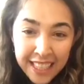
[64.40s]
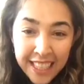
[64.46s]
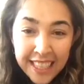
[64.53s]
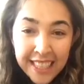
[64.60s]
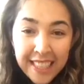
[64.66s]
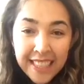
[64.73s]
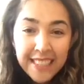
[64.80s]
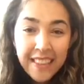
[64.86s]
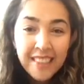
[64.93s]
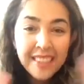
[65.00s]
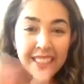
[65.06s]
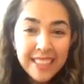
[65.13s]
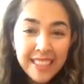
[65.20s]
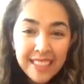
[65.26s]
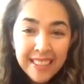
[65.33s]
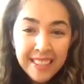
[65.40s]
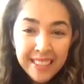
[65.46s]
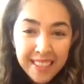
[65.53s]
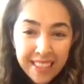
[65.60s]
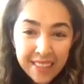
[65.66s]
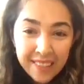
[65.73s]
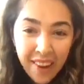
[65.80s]
So good to
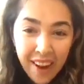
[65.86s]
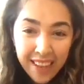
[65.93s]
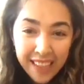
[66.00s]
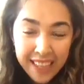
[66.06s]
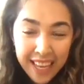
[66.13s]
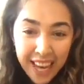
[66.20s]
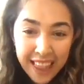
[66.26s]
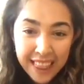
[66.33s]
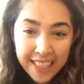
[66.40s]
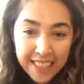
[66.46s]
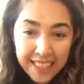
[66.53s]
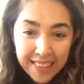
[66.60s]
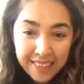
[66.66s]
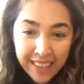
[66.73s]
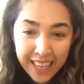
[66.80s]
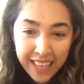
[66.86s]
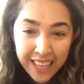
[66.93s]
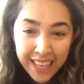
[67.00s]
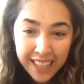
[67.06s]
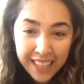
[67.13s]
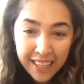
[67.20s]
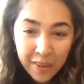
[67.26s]
see you all again this
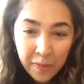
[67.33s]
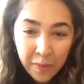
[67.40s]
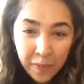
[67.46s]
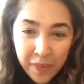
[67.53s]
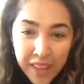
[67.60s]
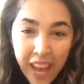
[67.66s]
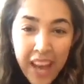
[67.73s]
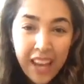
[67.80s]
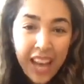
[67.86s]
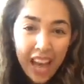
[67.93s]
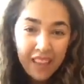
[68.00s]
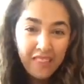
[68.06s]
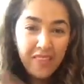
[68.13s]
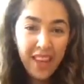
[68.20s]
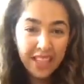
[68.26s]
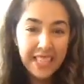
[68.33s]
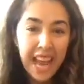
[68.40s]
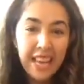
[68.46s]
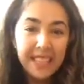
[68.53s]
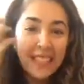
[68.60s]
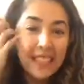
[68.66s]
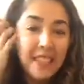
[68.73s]
week. Okay,
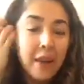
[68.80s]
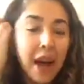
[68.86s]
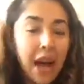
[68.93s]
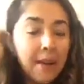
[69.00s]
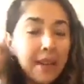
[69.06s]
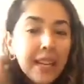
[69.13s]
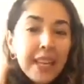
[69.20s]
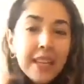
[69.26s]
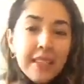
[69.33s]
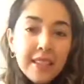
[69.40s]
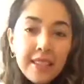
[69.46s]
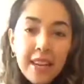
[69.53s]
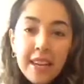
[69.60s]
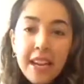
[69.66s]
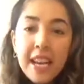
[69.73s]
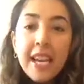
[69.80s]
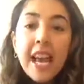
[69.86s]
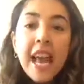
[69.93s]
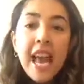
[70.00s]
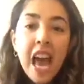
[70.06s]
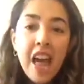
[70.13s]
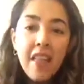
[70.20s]
fantastic. So I'm gonna get started,
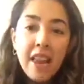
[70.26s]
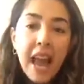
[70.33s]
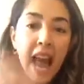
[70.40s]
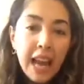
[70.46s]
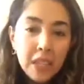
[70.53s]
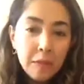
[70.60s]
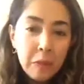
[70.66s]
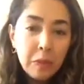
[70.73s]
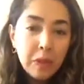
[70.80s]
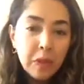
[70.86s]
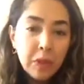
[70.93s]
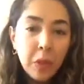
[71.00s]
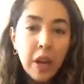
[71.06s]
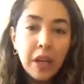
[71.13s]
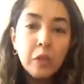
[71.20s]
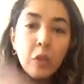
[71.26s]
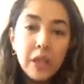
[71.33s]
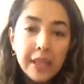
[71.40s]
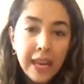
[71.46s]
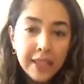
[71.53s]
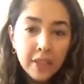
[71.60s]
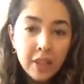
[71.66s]
and then as people join, we'll
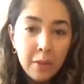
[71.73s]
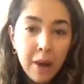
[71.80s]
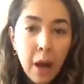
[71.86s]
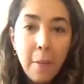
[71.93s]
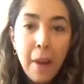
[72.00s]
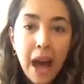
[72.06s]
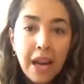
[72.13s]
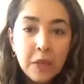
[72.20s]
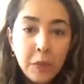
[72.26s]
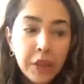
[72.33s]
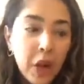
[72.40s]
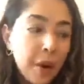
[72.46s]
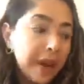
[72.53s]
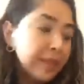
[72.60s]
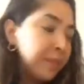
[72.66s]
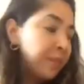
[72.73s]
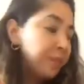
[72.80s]
catch them up as we're going.